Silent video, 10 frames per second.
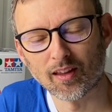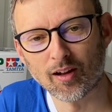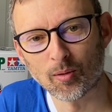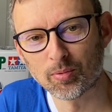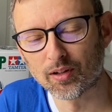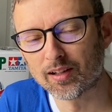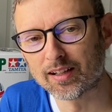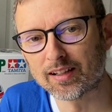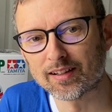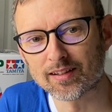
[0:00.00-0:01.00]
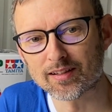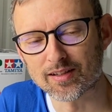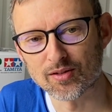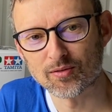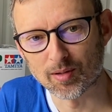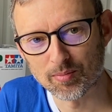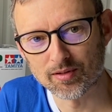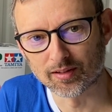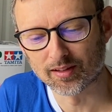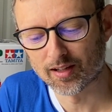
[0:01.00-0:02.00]
I'll put a link in the
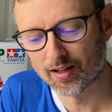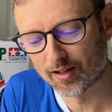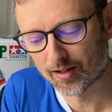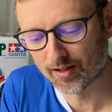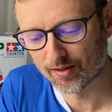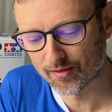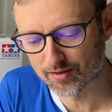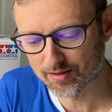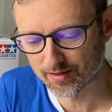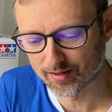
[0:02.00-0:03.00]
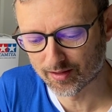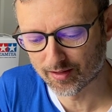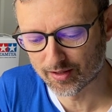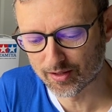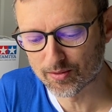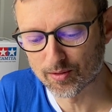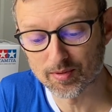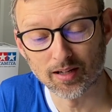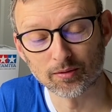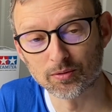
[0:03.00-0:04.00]
description. There's a YouTube
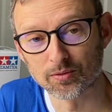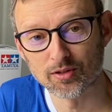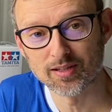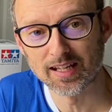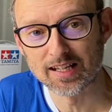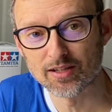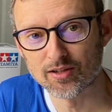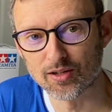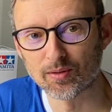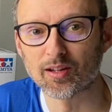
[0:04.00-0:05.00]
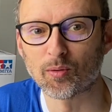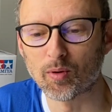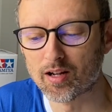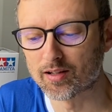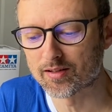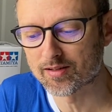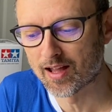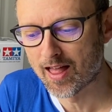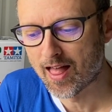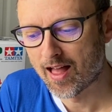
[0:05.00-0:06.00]
channel called T Studio Works,
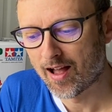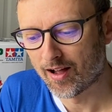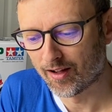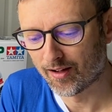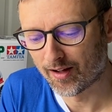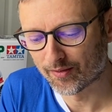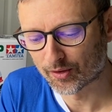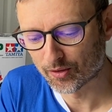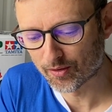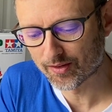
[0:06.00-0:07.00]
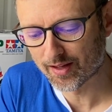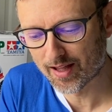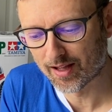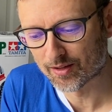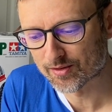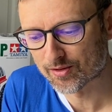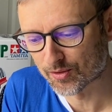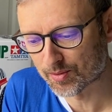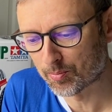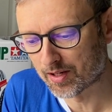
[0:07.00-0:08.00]
and the guy there has
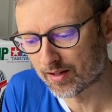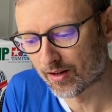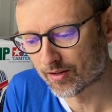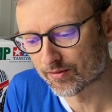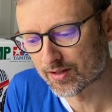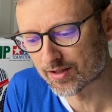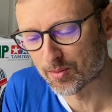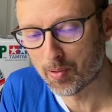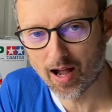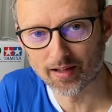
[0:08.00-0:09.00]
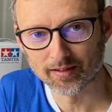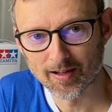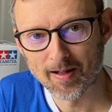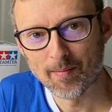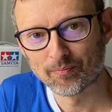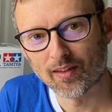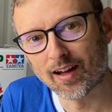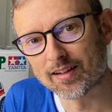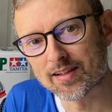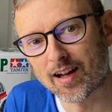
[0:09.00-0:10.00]
just been over to Japan,
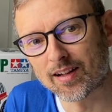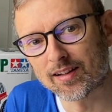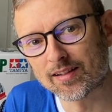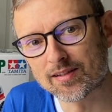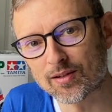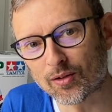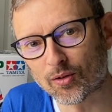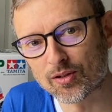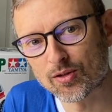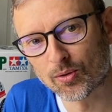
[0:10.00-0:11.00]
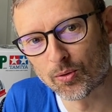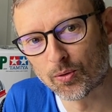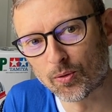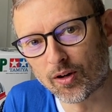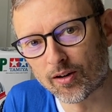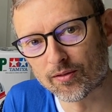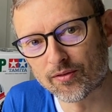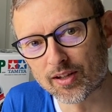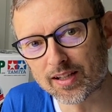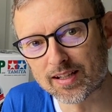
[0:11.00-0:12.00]
and he's done like a tour of
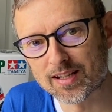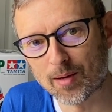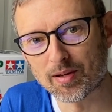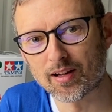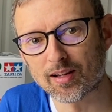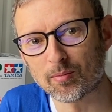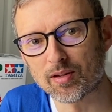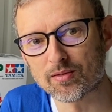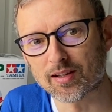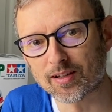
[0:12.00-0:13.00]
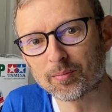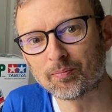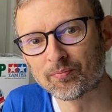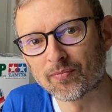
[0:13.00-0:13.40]
the Tamiya museum.